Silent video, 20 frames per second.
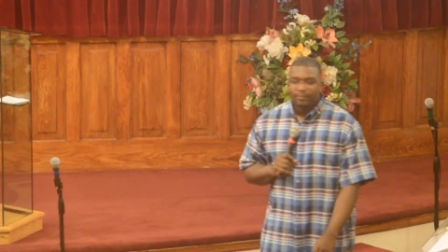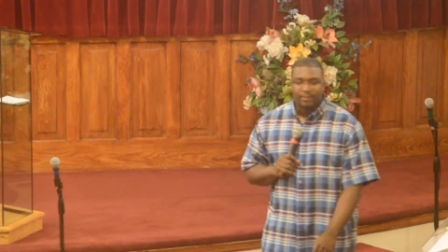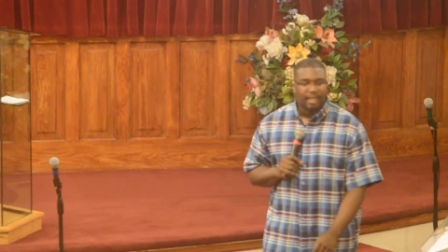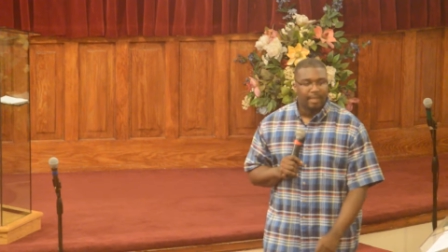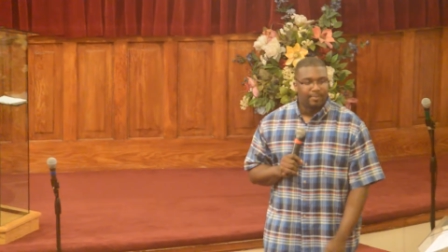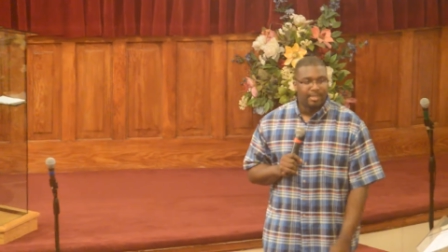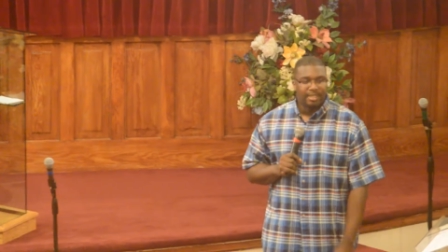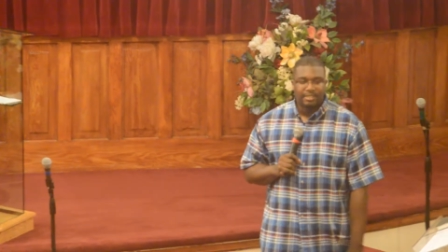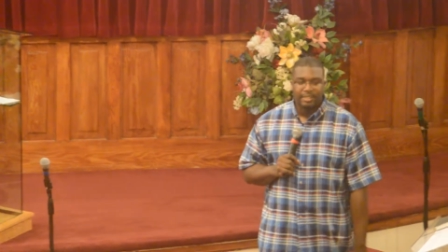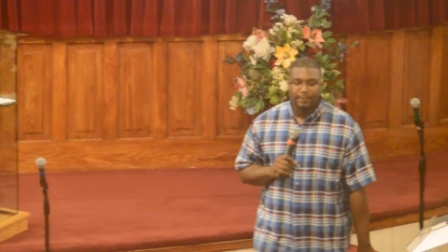I
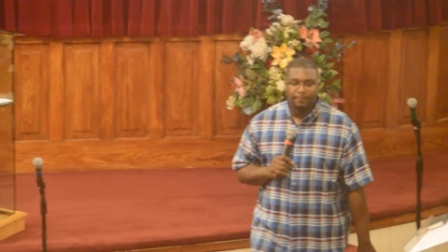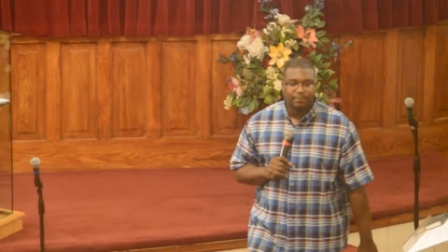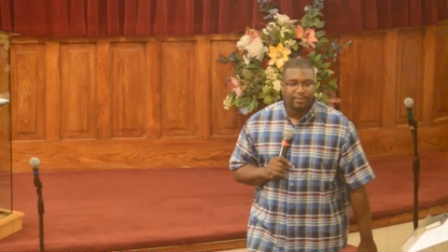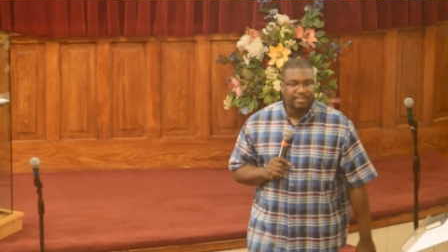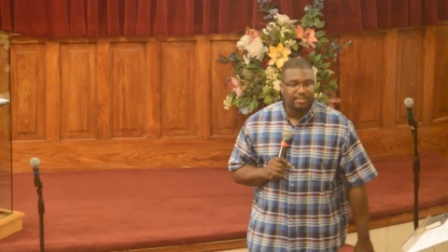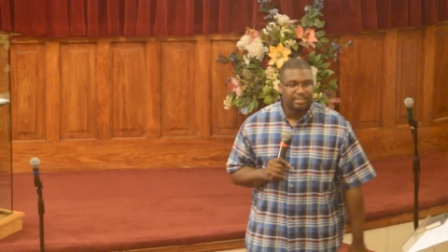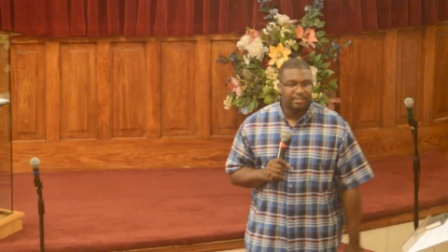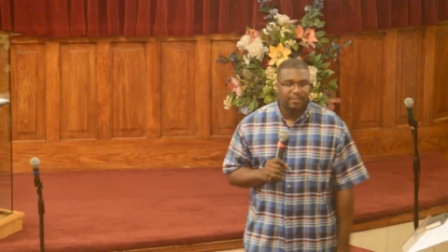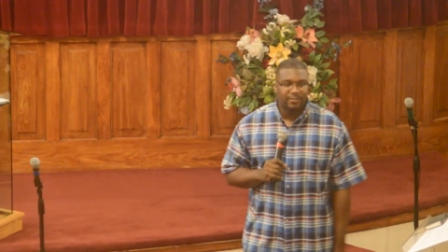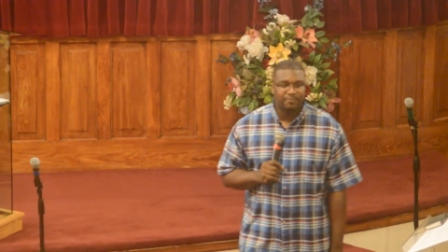mean, they're
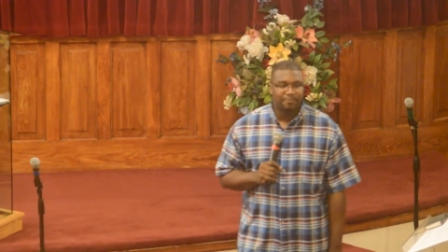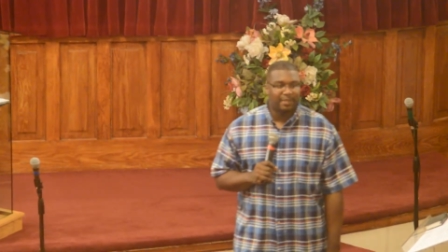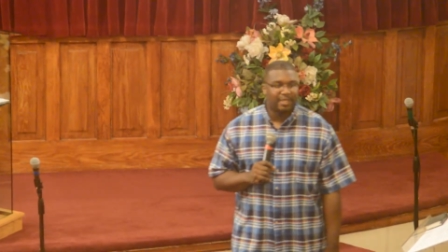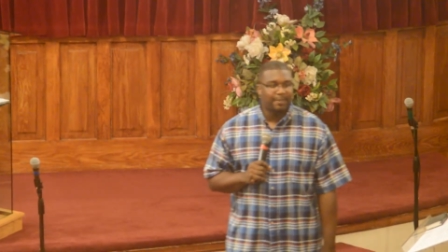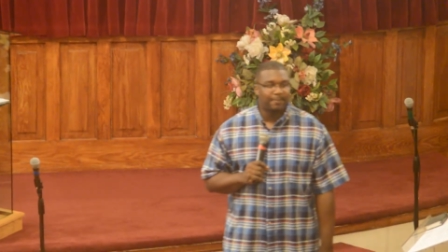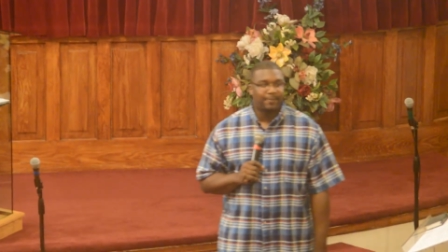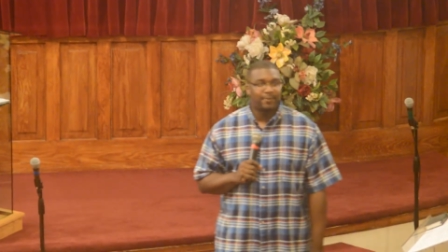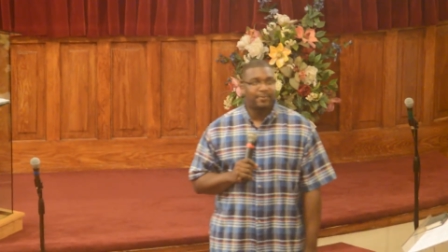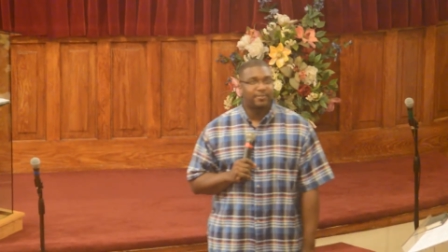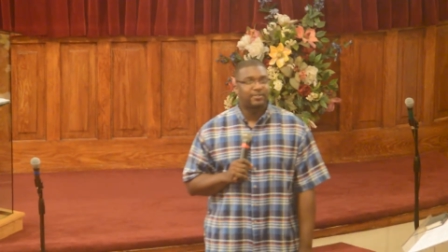pushing those
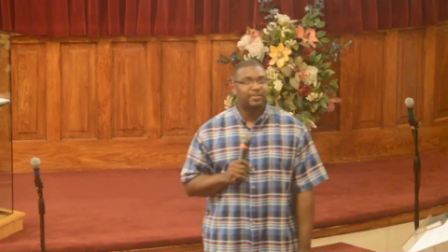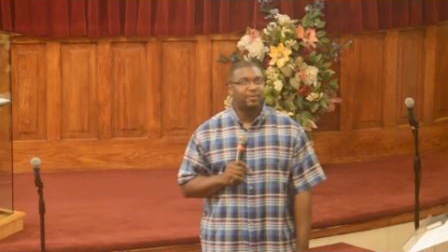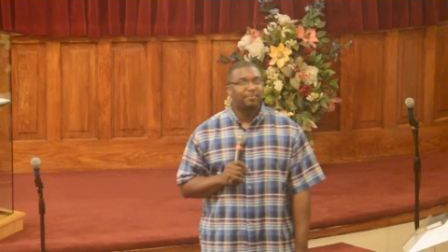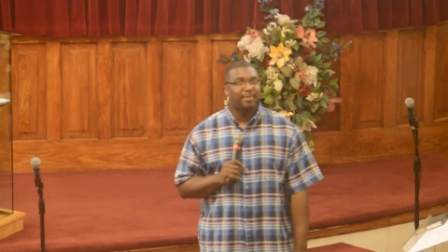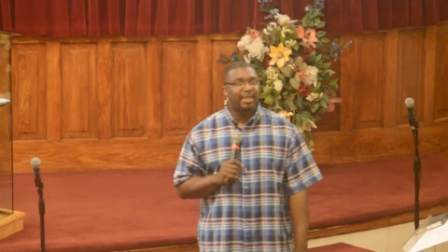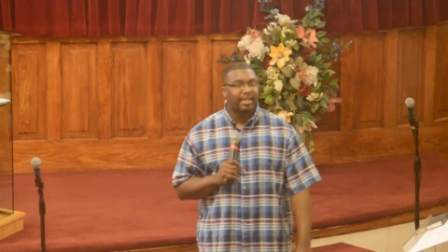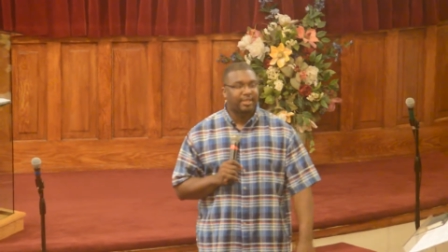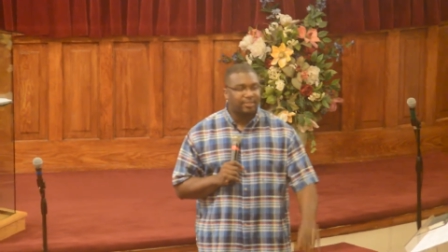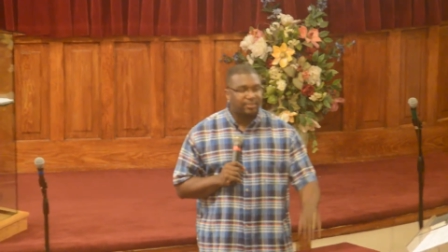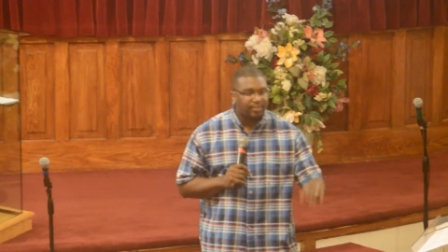papers. They're
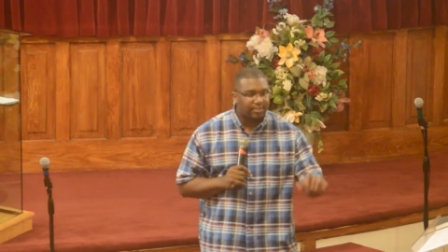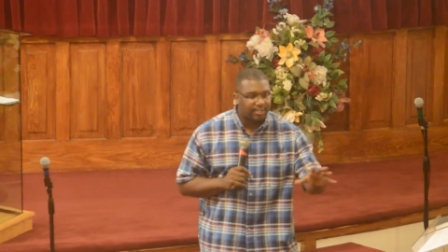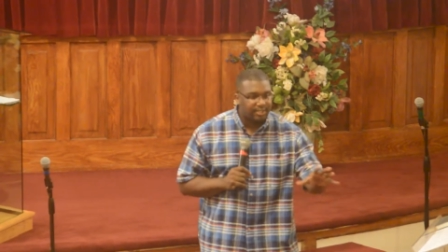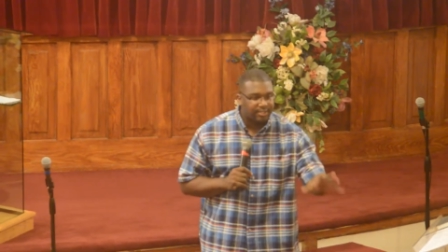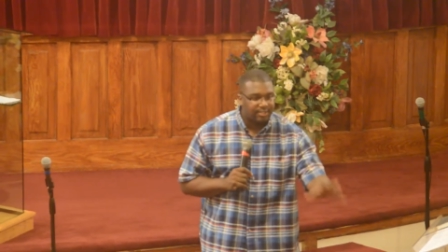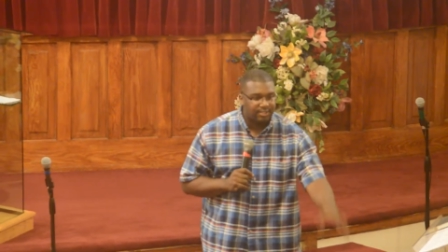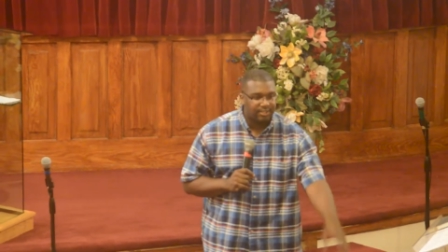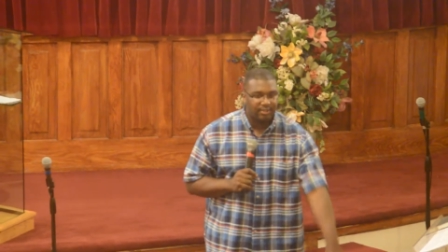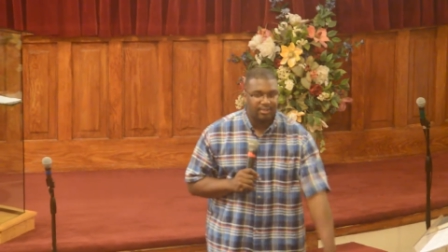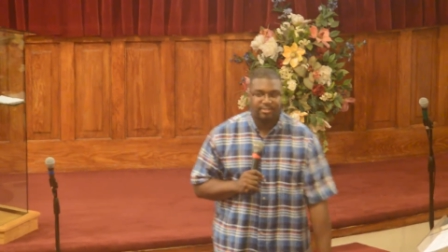making sure the
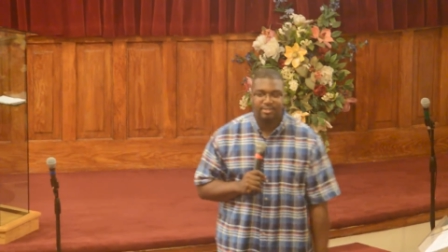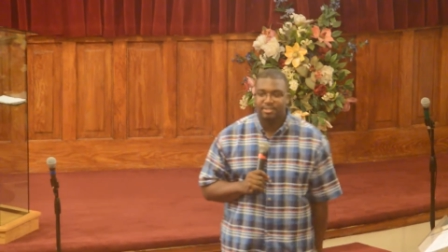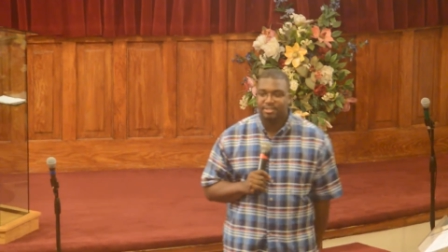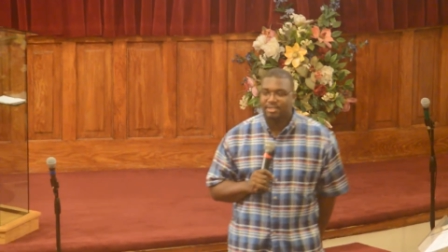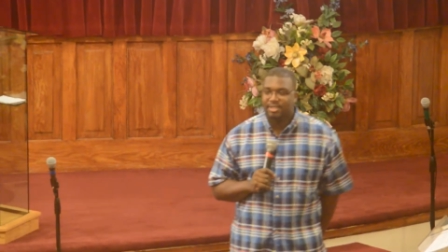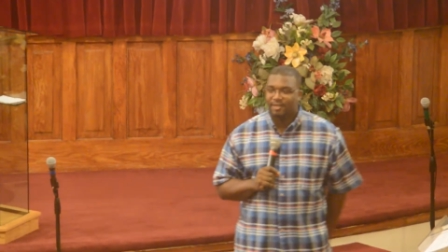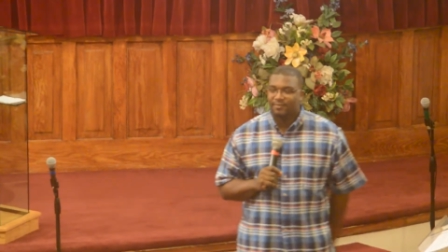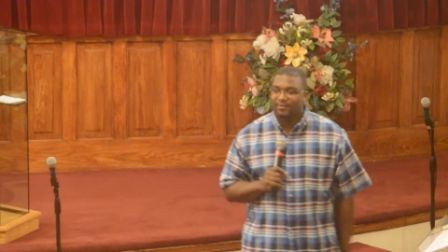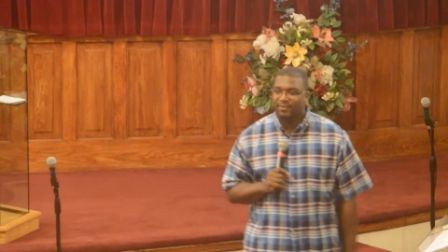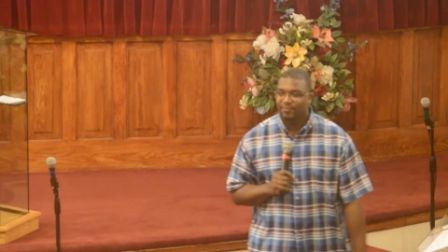insurance is
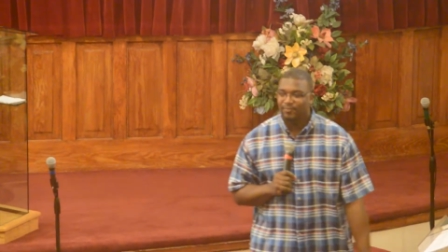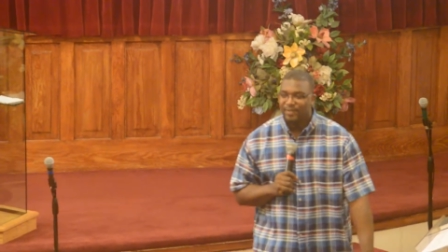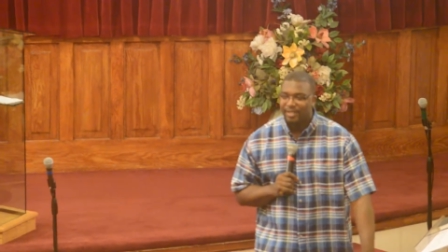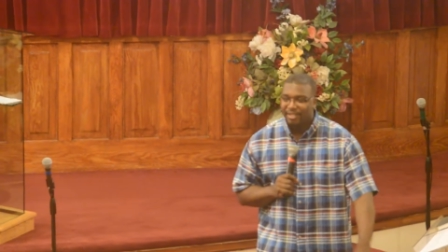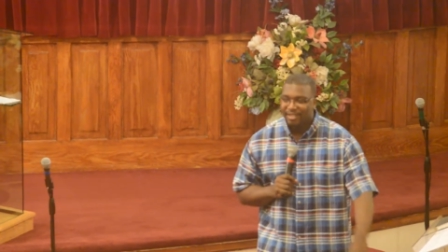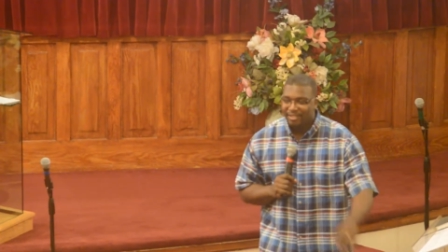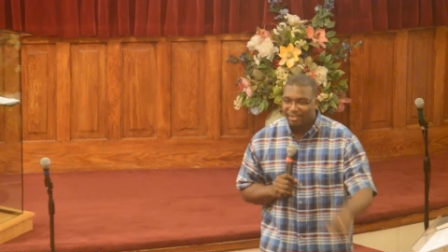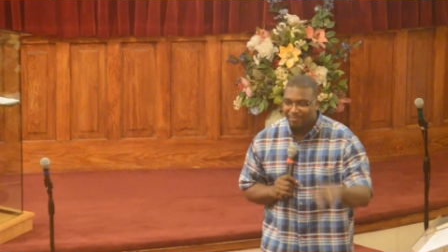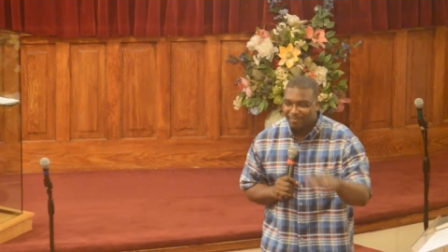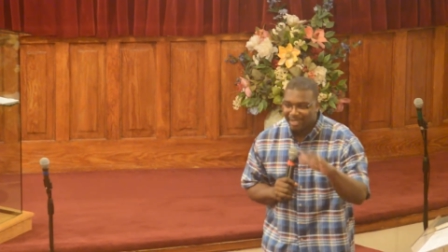covered.
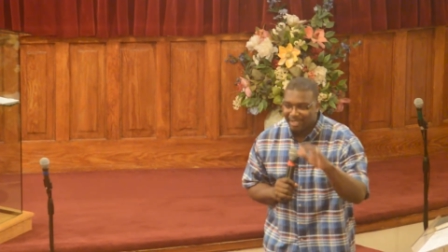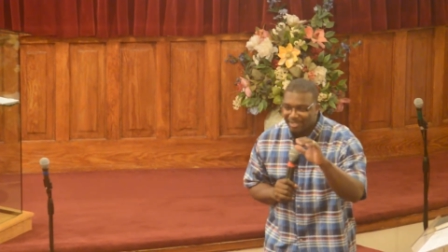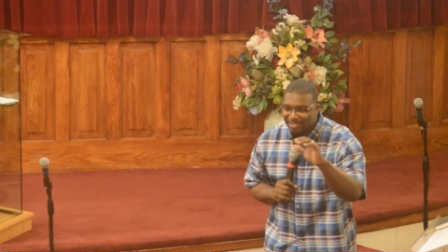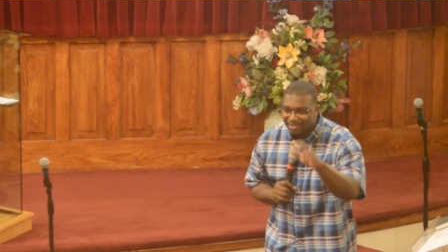They're making